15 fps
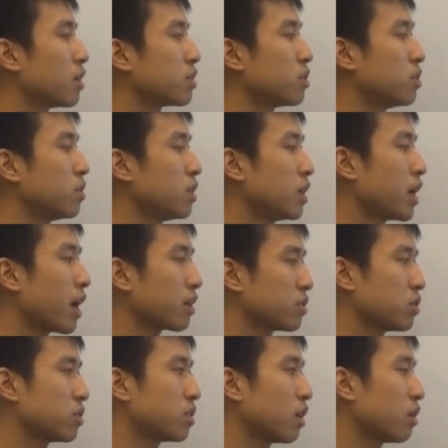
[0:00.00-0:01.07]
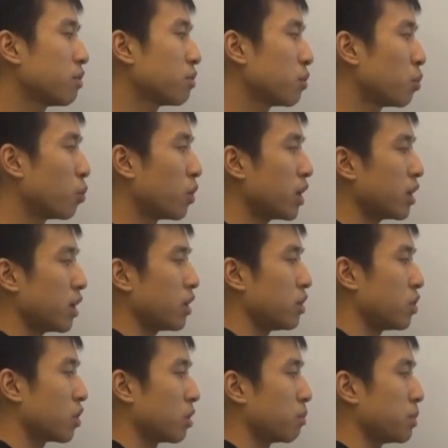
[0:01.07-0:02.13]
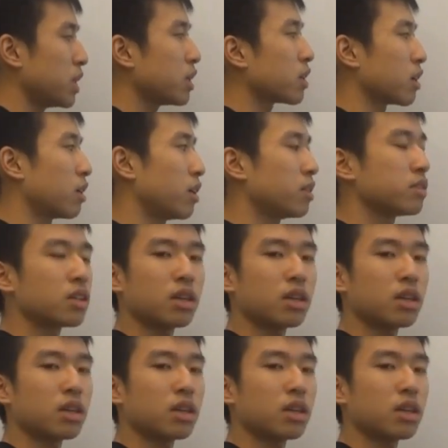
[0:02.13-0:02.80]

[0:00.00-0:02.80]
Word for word: So you need to ask yourself, what in your beaker is